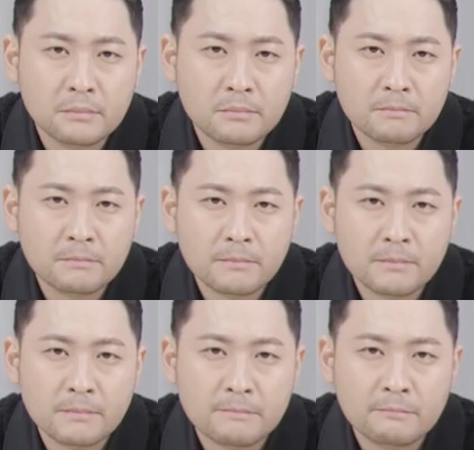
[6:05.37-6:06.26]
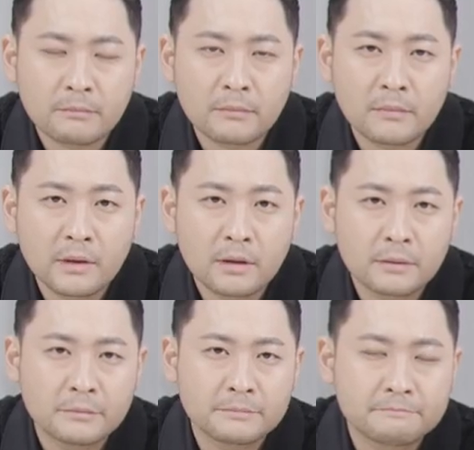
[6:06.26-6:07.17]

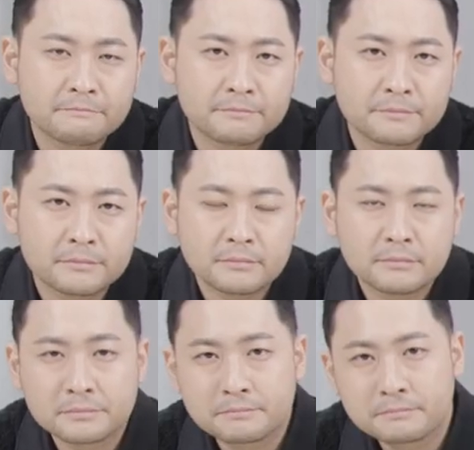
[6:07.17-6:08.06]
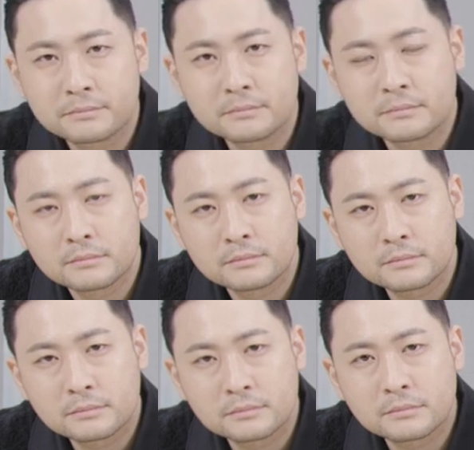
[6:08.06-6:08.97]

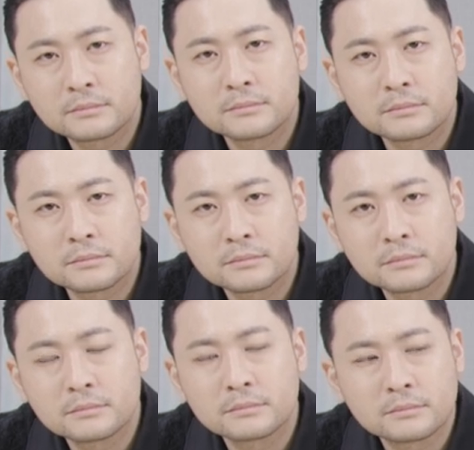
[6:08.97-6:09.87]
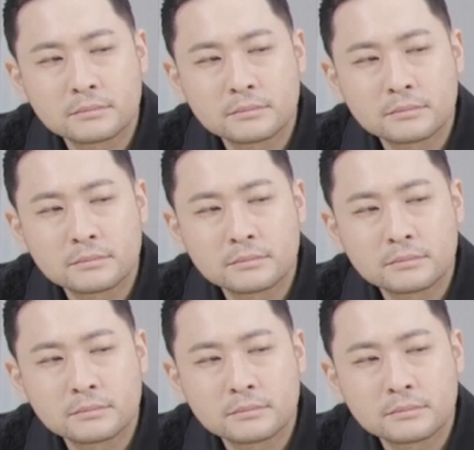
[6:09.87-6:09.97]
[no speech]